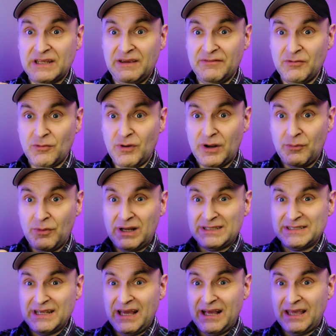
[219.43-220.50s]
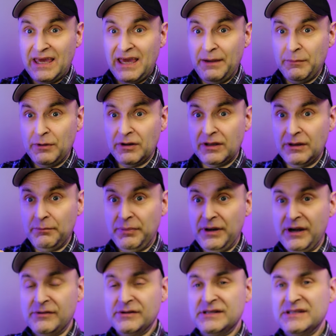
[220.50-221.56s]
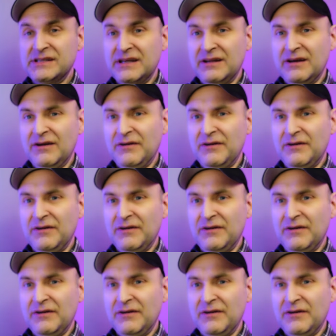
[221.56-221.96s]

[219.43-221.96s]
If you want to watch a camera comparison